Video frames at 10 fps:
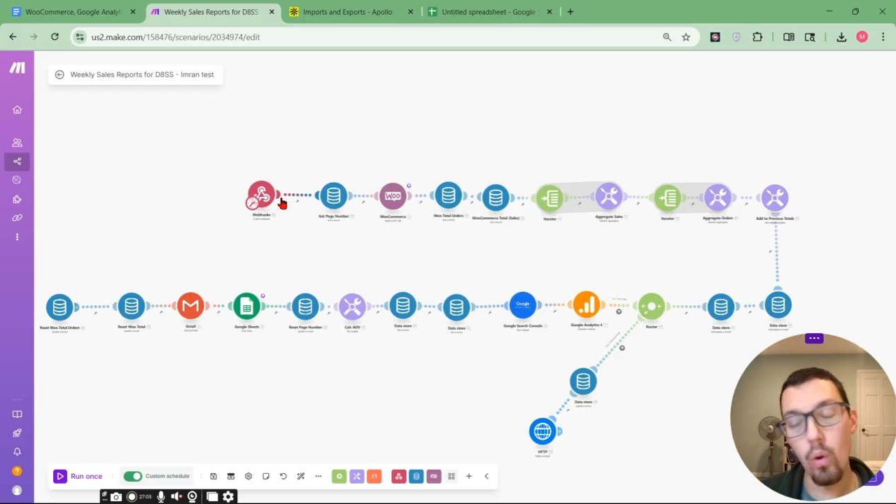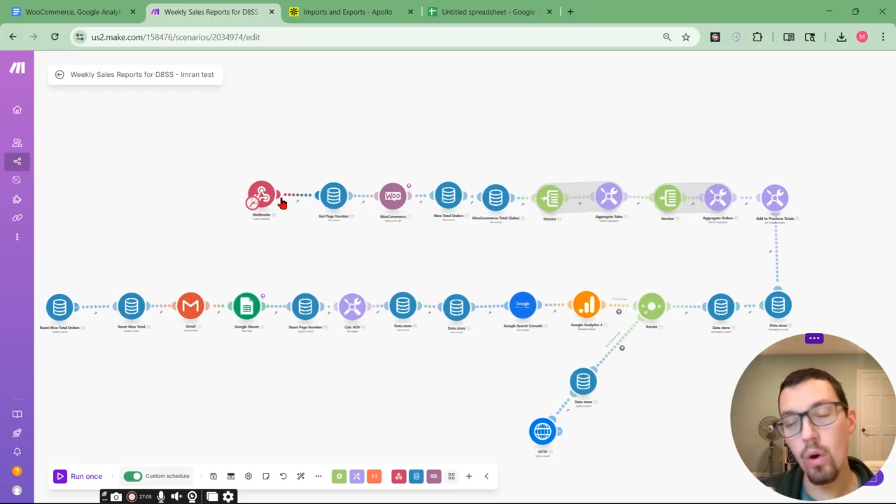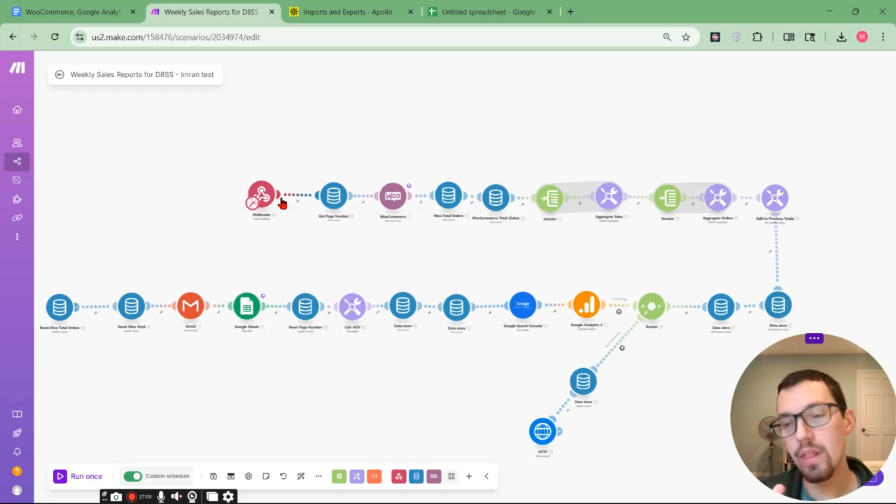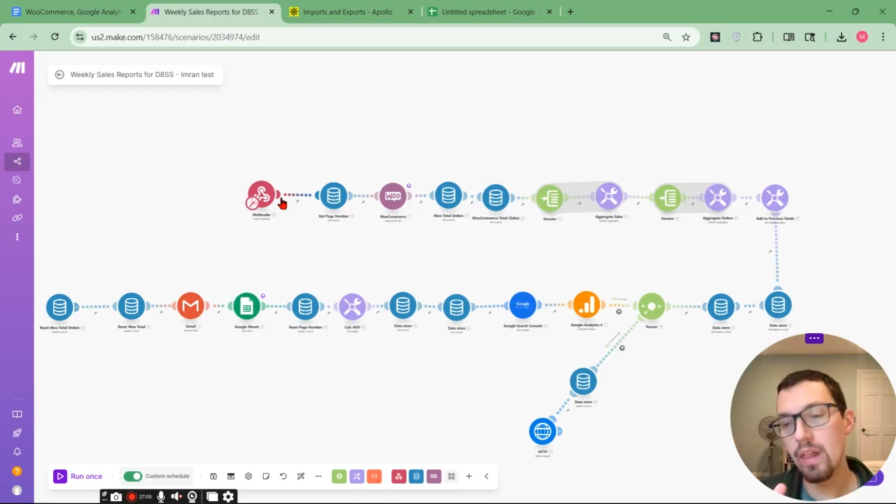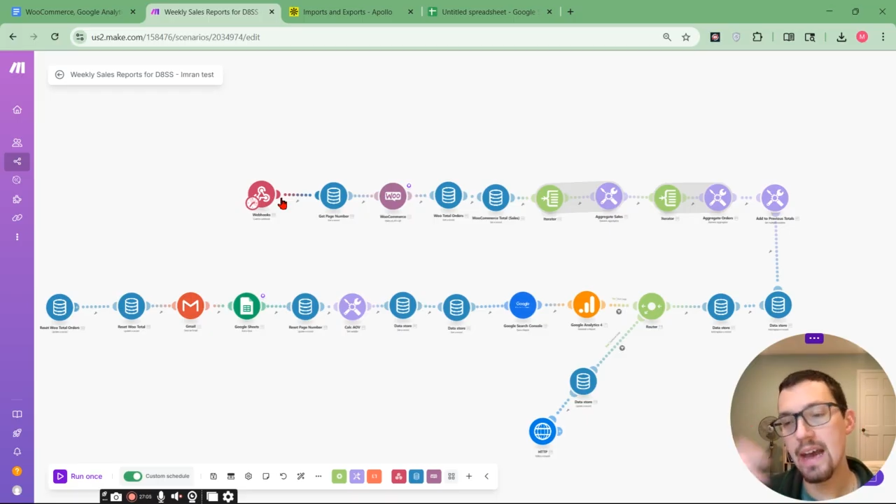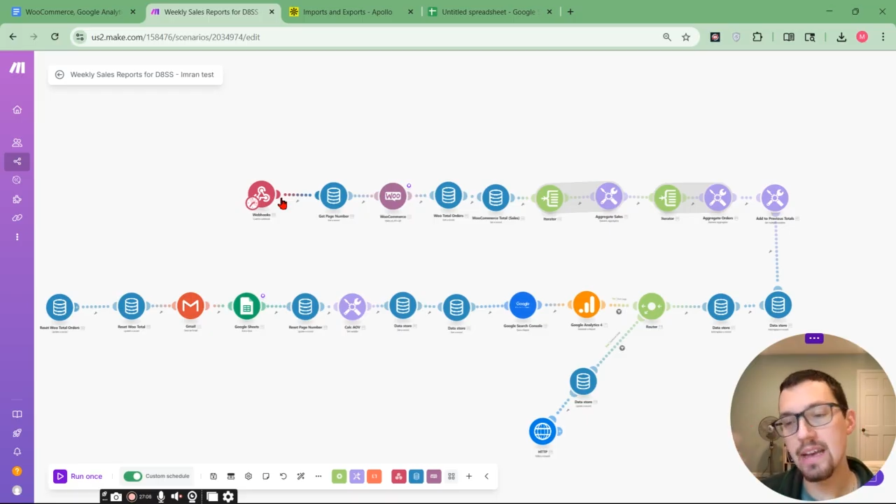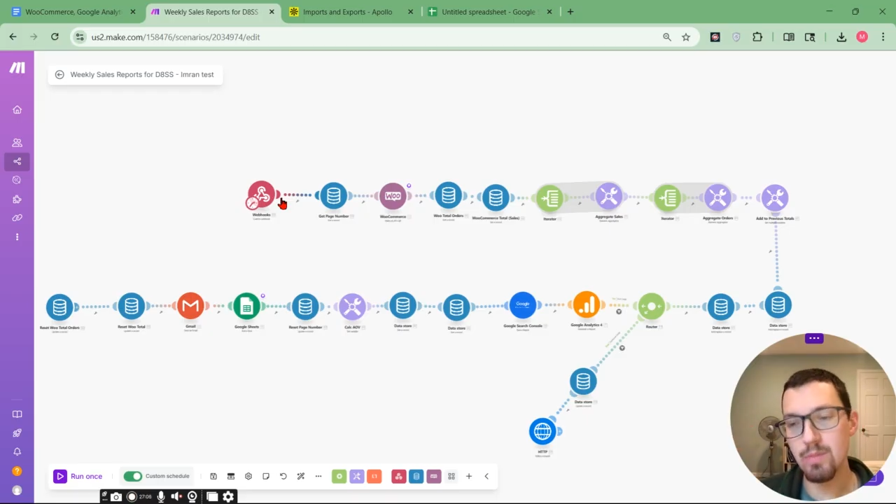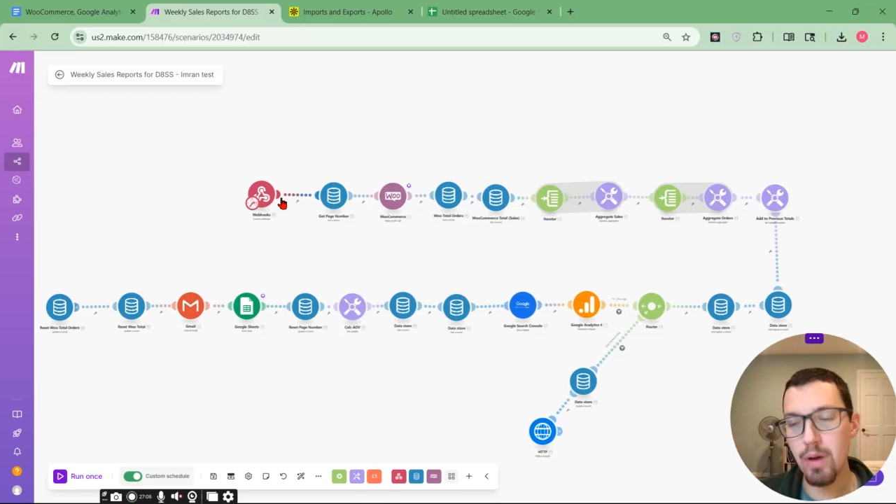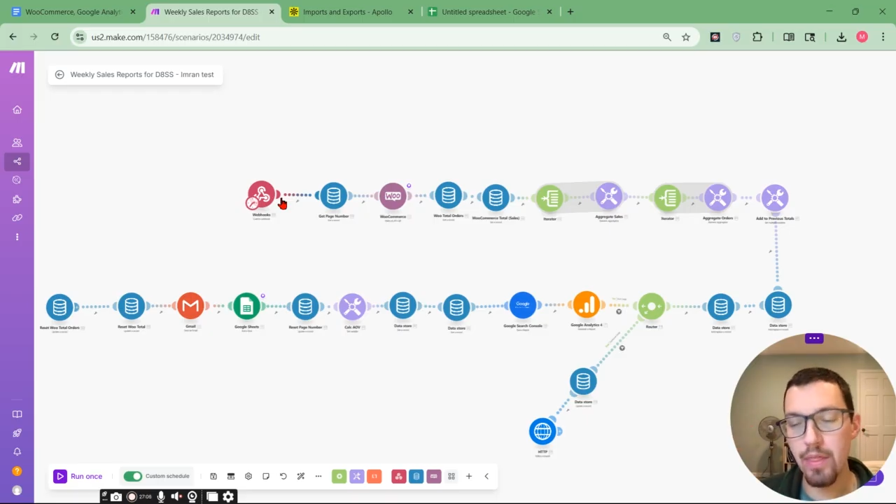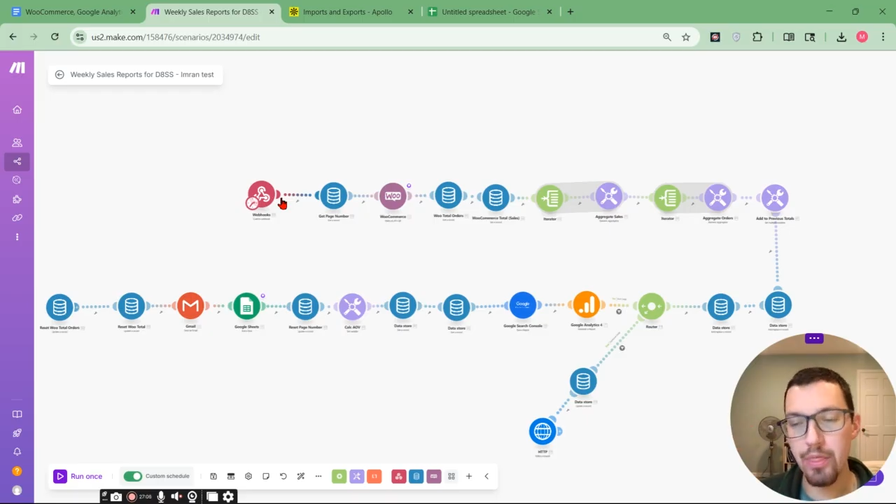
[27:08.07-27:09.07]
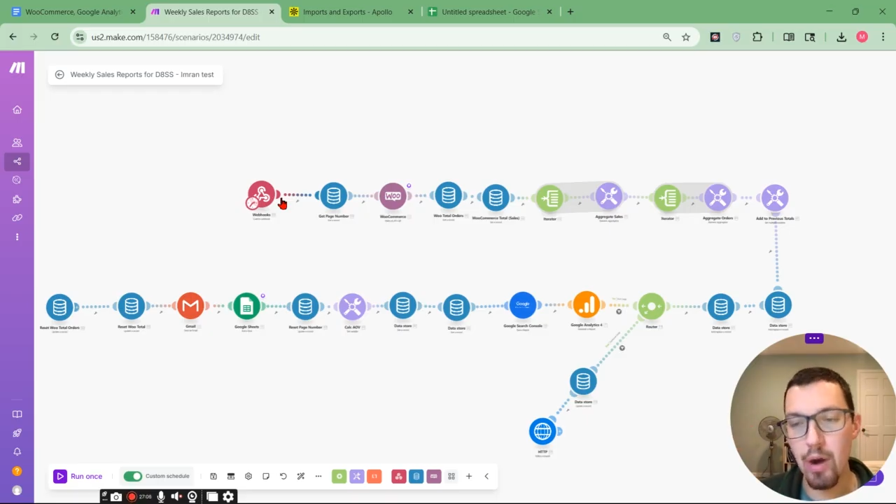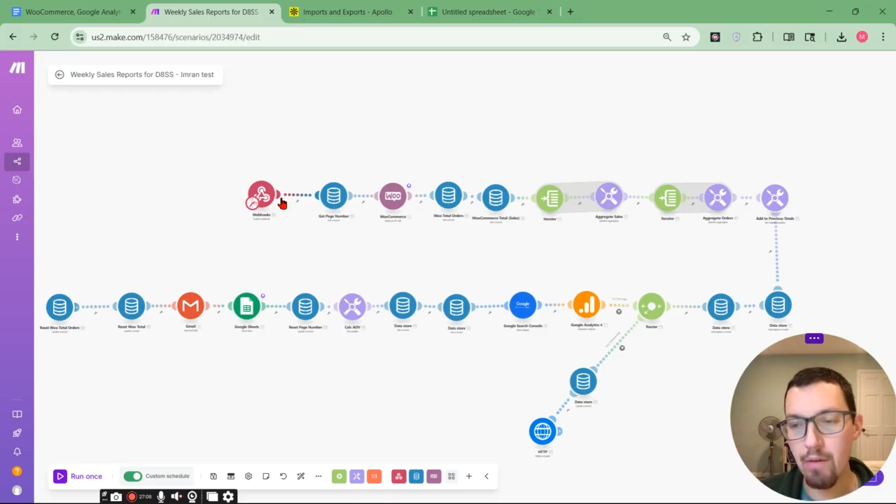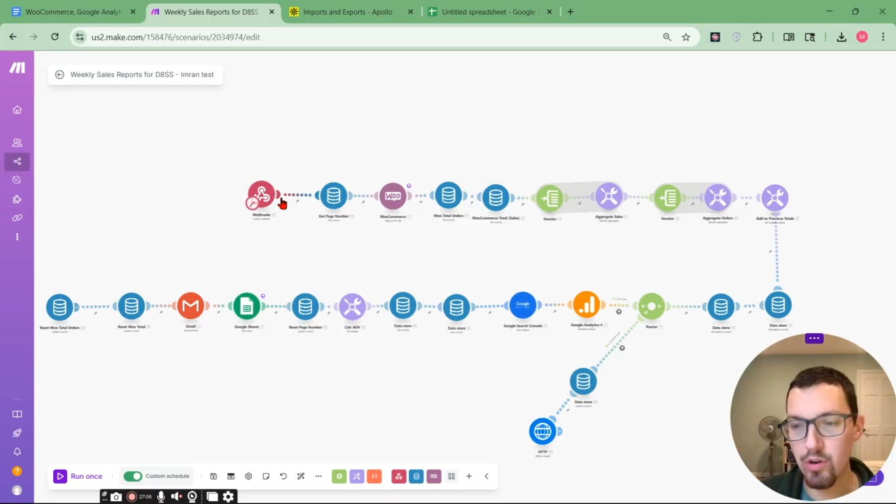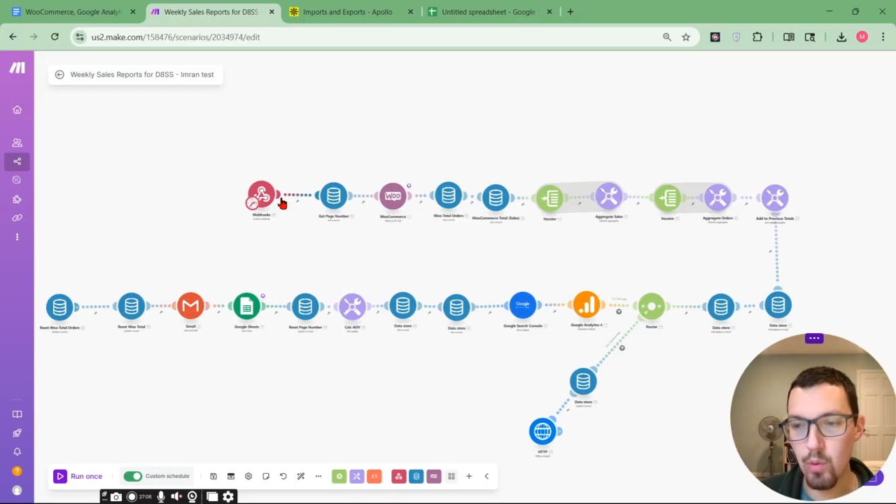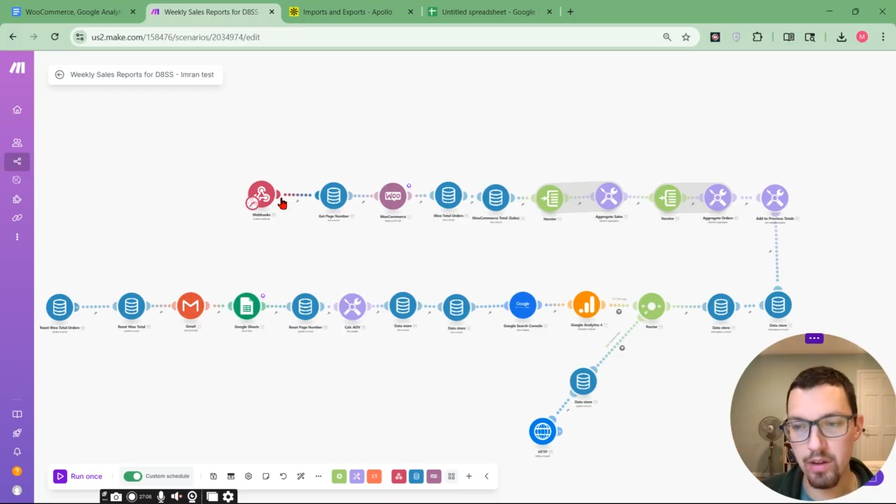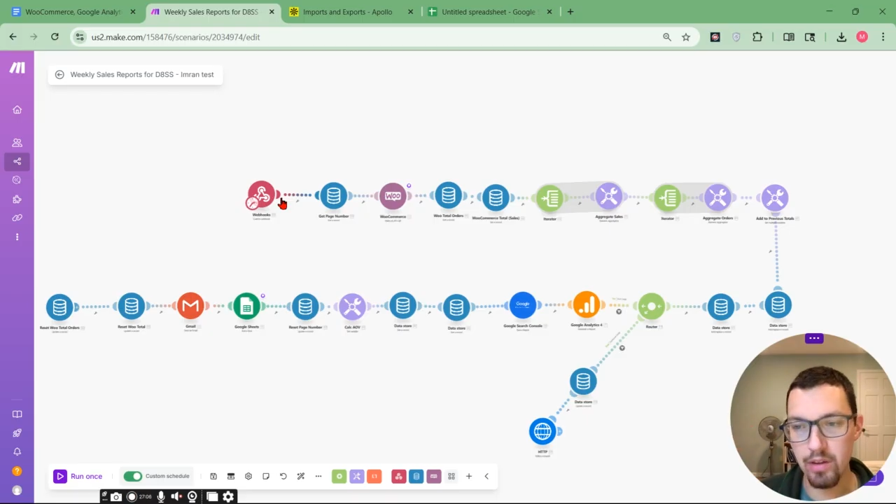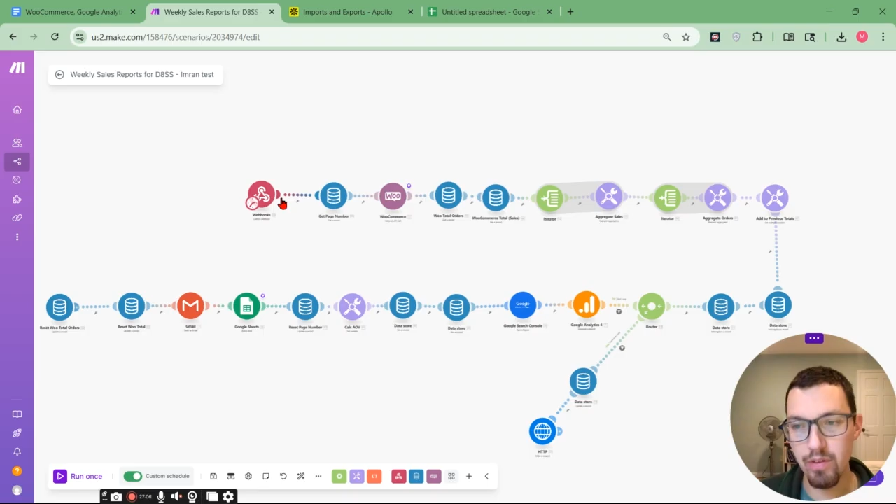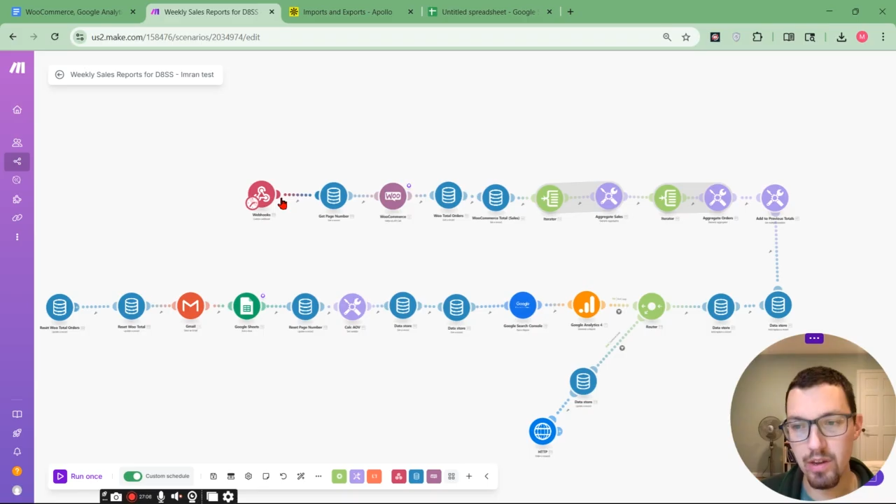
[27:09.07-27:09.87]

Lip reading: or the last month or however you want to